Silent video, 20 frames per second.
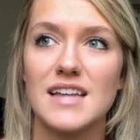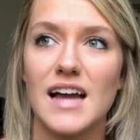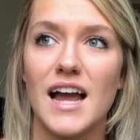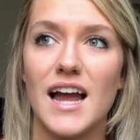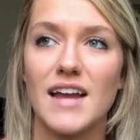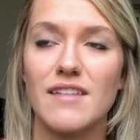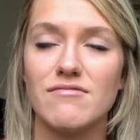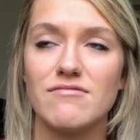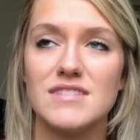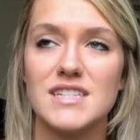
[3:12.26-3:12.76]

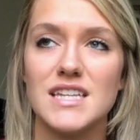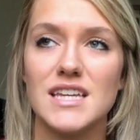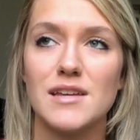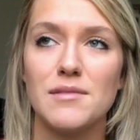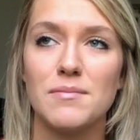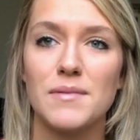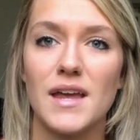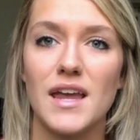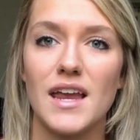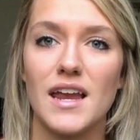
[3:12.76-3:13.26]
dive
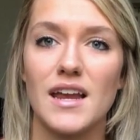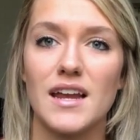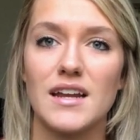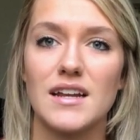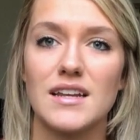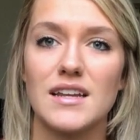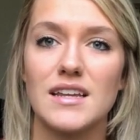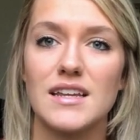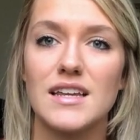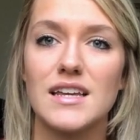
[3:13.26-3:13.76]
deep
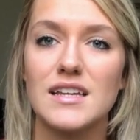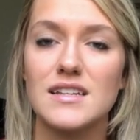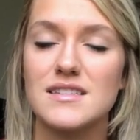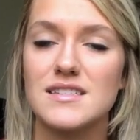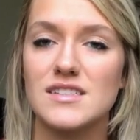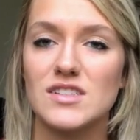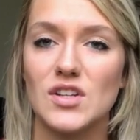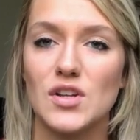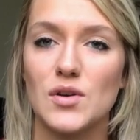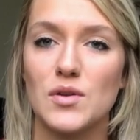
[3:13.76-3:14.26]
and get
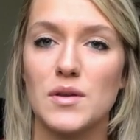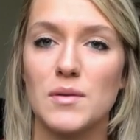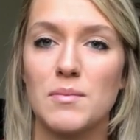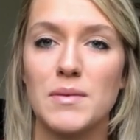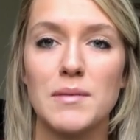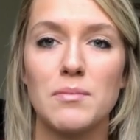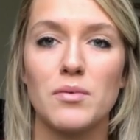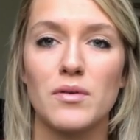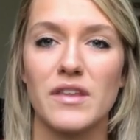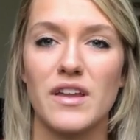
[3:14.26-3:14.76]
to know the
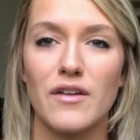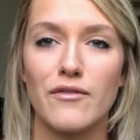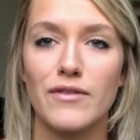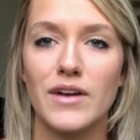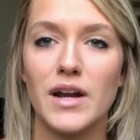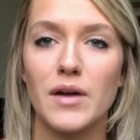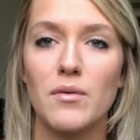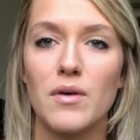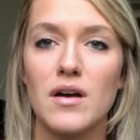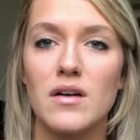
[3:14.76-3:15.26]
people there
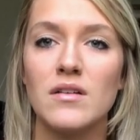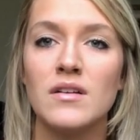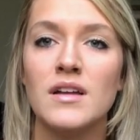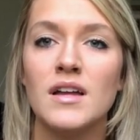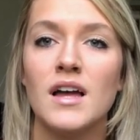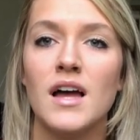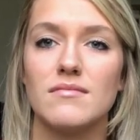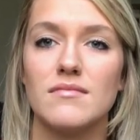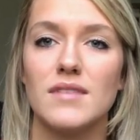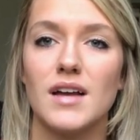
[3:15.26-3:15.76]
very well.
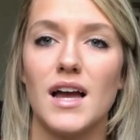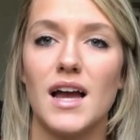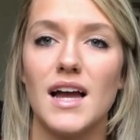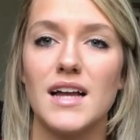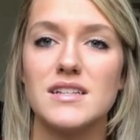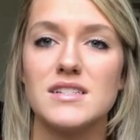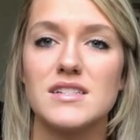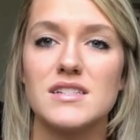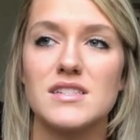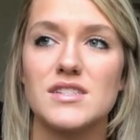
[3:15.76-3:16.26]

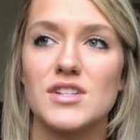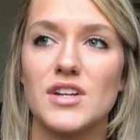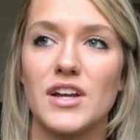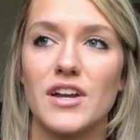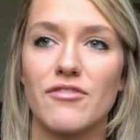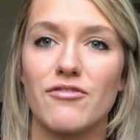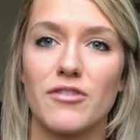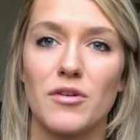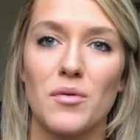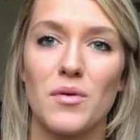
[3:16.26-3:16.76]
I just took
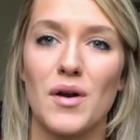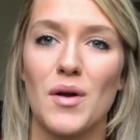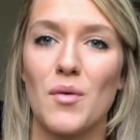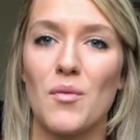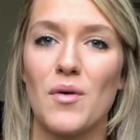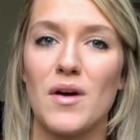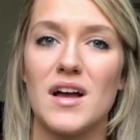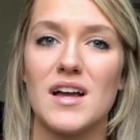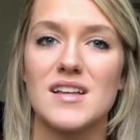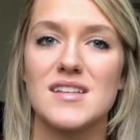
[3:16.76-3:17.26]
it for what it
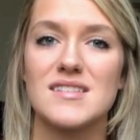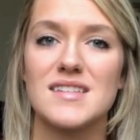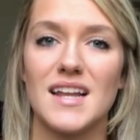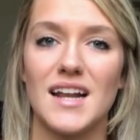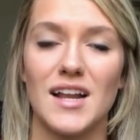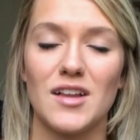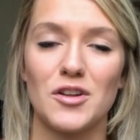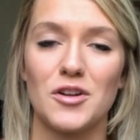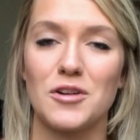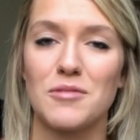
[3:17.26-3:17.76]
was, and
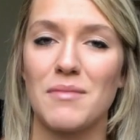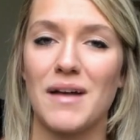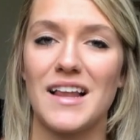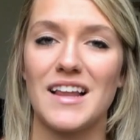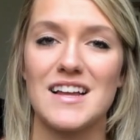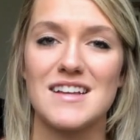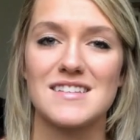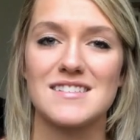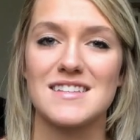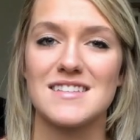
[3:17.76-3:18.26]
I learned my
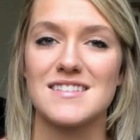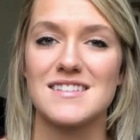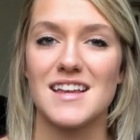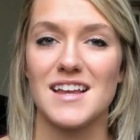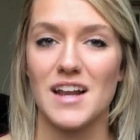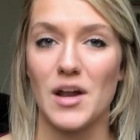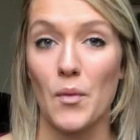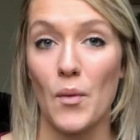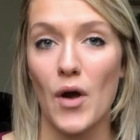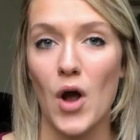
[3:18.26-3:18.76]
lessons,
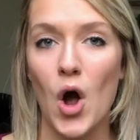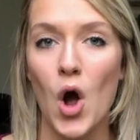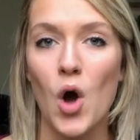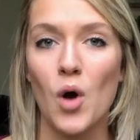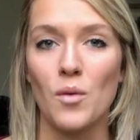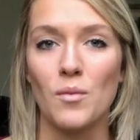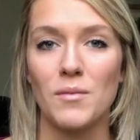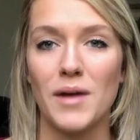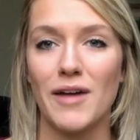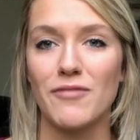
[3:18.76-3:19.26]
and I went
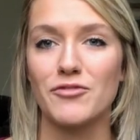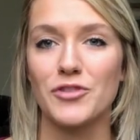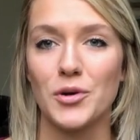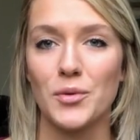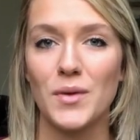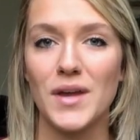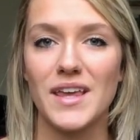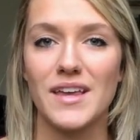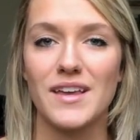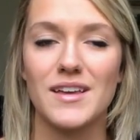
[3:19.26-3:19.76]
home after a
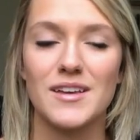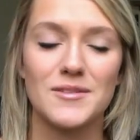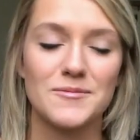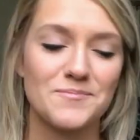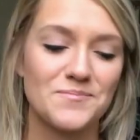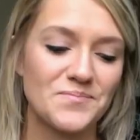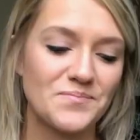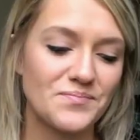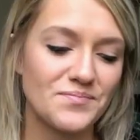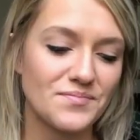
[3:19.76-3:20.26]
week.
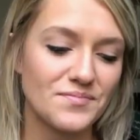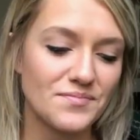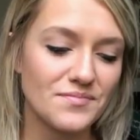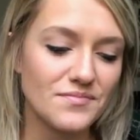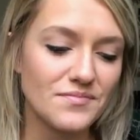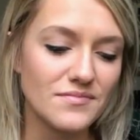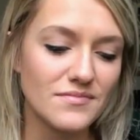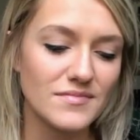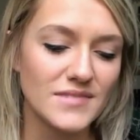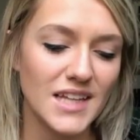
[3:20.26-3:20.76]

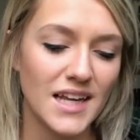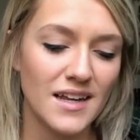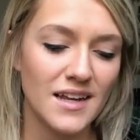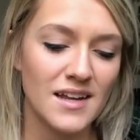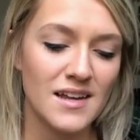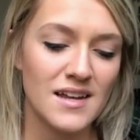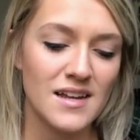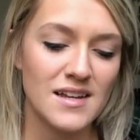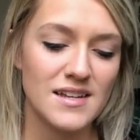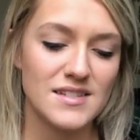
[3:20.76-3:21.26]

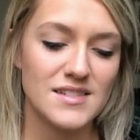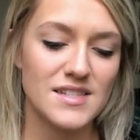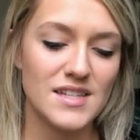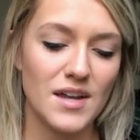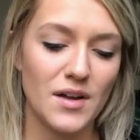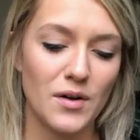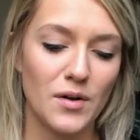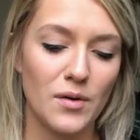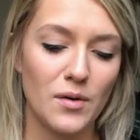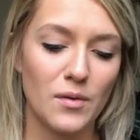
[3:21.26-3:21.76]

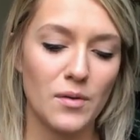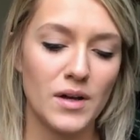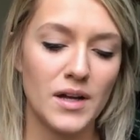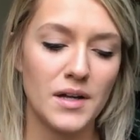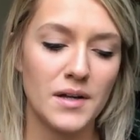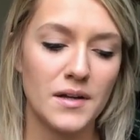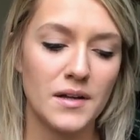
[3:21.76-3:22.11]
So